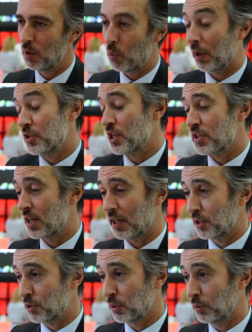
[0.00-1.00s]
Well, it just
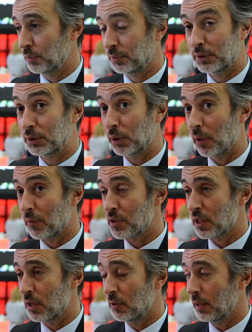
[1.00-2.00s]
started two hours
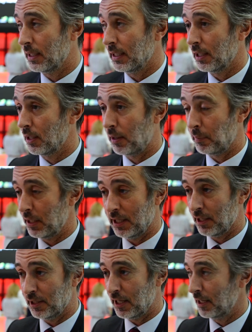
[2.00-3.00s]
ago and I've been
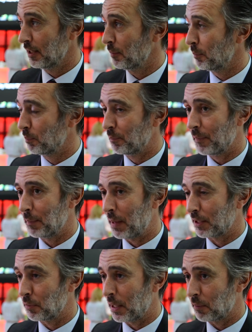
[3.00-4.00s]
in
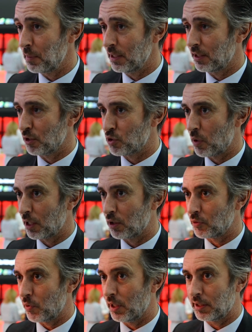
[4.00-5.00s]
back-to-back meetings, so I
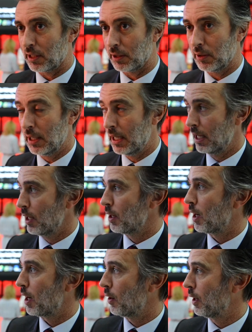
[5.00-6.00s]
can't really tell you
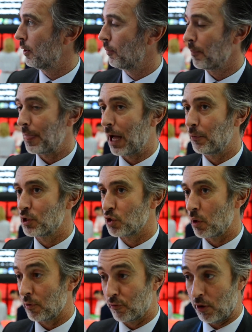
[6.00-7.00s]
how it's
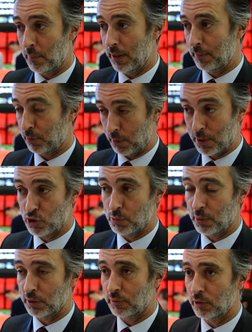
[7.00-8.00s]
going from a commercial
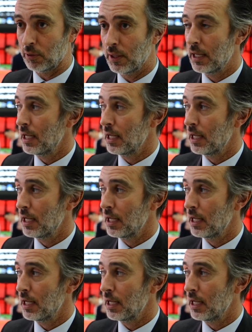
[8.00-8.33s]
point of view.